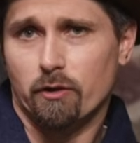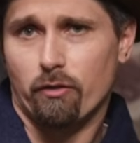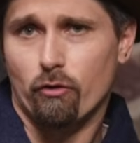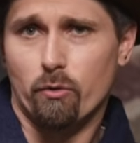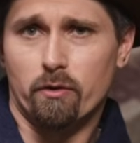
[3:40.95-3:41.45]

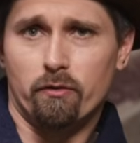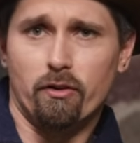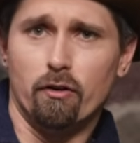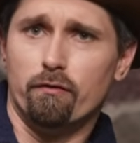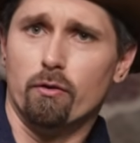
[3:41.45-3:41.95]
throw in
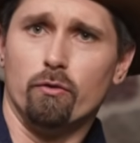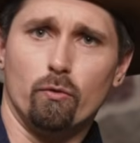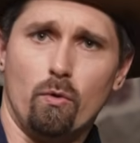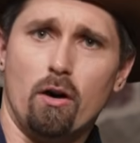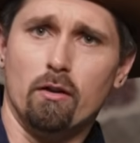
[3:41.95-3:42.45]
cell
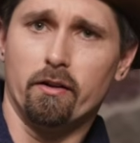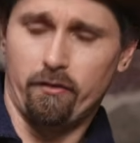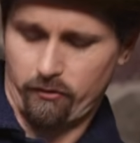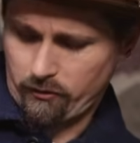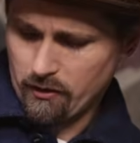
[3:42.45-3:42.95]
phones,
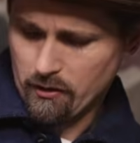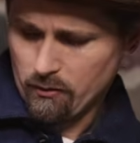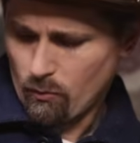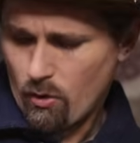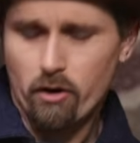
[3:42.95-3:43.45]
wallets,
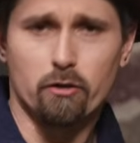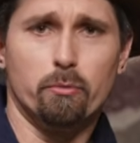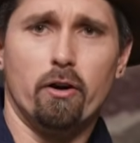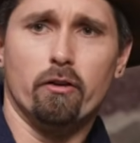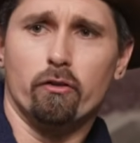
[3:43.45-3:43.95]
water
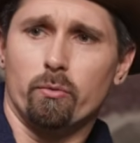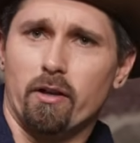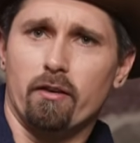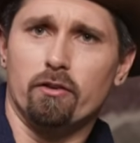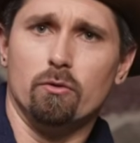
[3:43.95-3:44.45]
bottles,
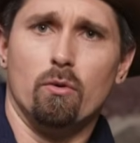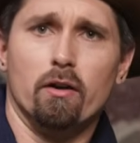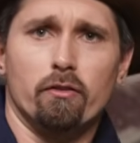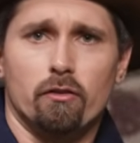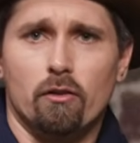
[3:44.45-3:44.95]
whatever you
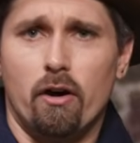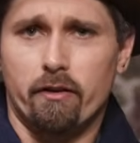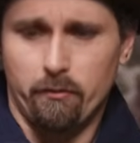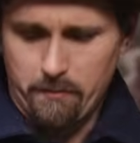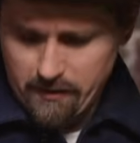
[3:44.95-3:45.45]
want. There's a
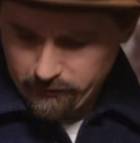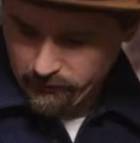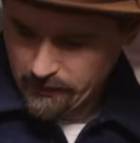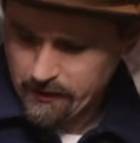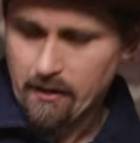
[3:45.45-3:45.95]
lot of
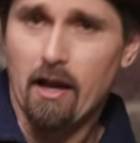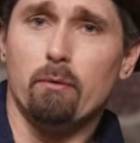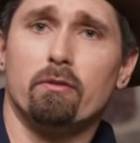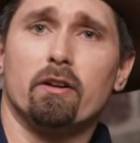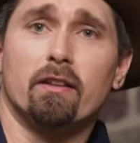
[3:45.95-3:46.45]
space.
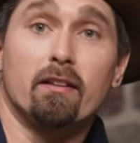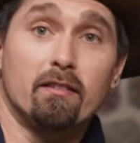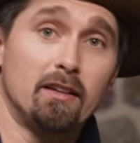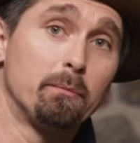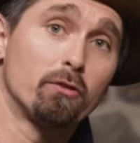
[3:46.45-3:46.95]
And we've got that
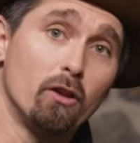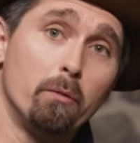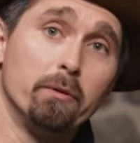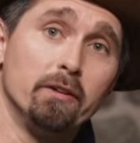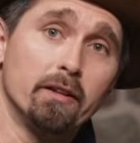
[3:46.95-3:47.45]
same
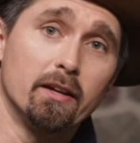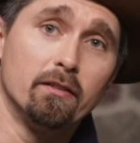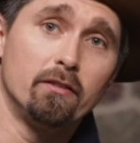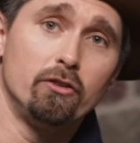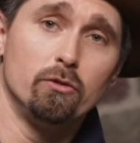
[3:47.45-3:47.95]
slot button
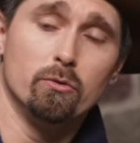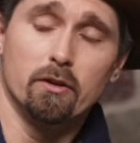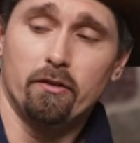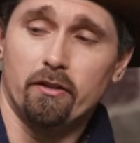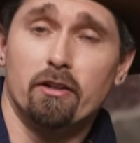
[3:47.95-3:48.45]
again
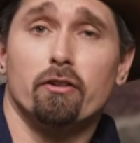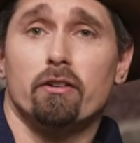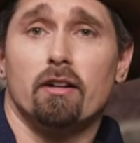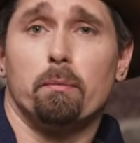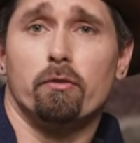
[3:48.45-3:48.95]
to
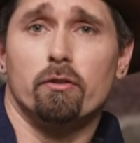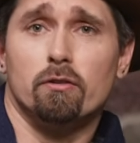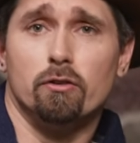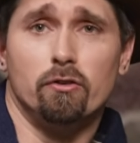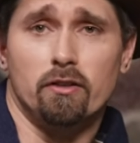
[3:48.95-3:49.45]
secure it up so you
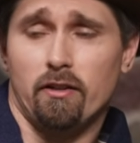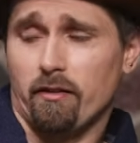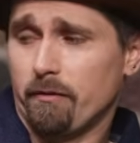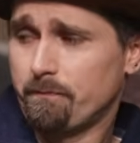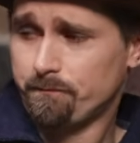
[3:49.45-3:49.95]
don't lose
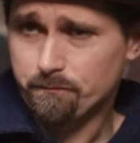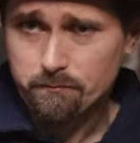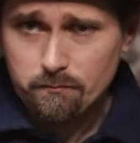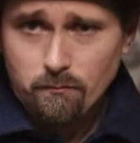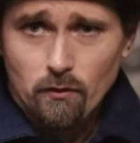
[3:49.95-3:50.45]
anything.
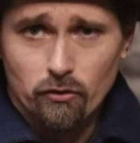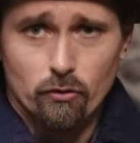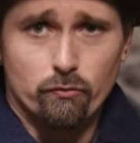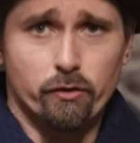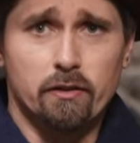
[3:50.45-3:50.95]

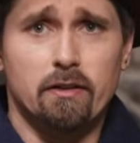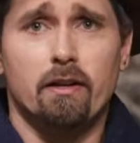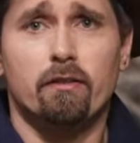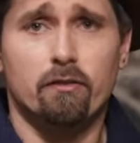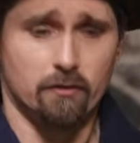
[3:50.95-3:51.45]
So really
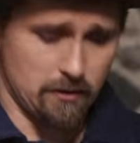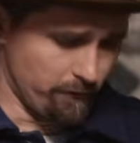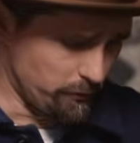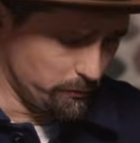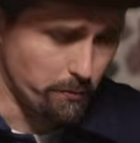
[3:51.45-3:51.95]
nice,
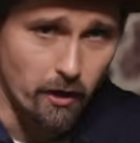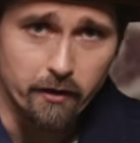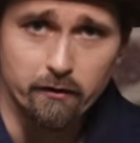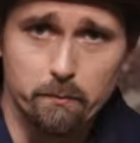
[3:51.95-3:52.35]
comfortable pocket